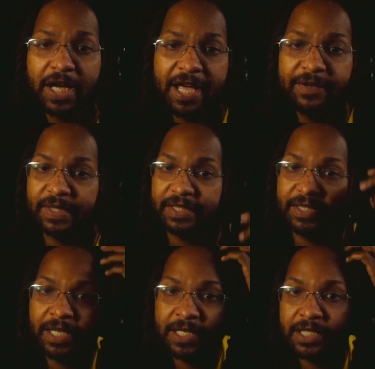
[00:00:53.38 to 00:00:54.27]
have like
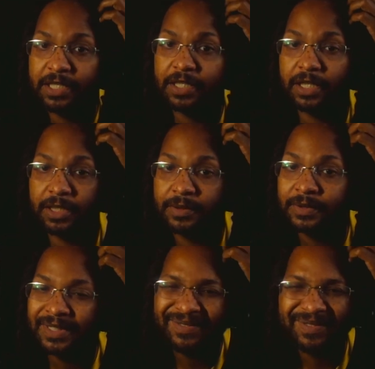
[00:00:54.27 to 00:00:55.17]
a uh,
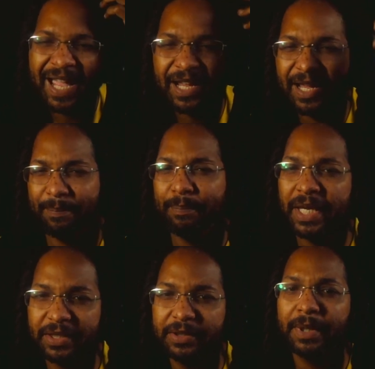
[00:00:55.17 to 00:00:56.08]
not a beta,